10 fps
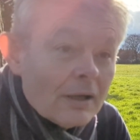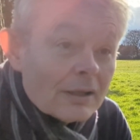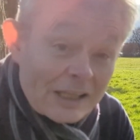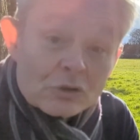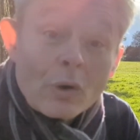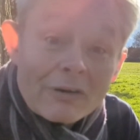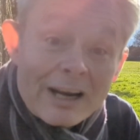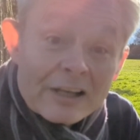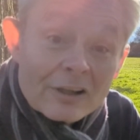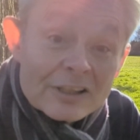That's quite
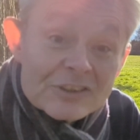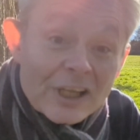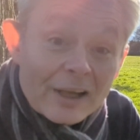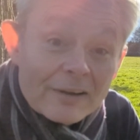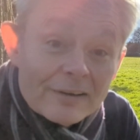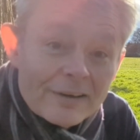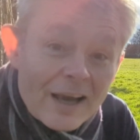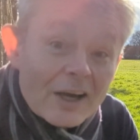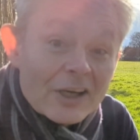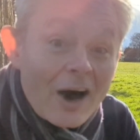radical, isn't it?
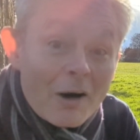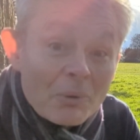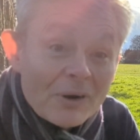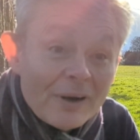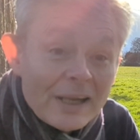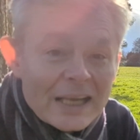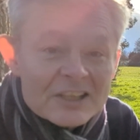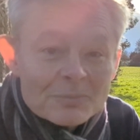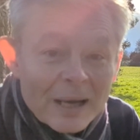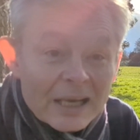Carbon
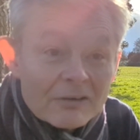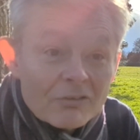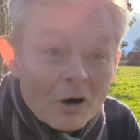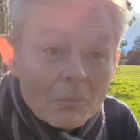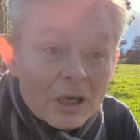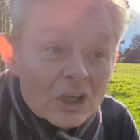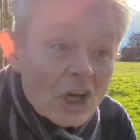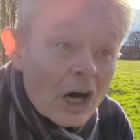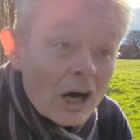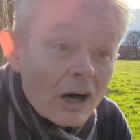is made from
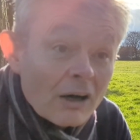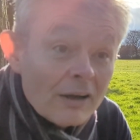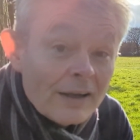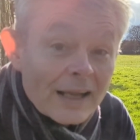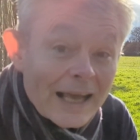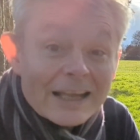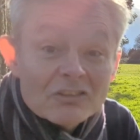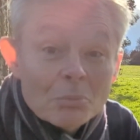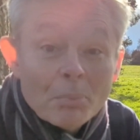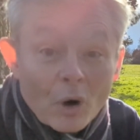car
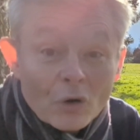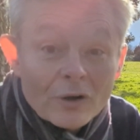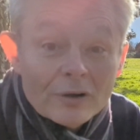and bon.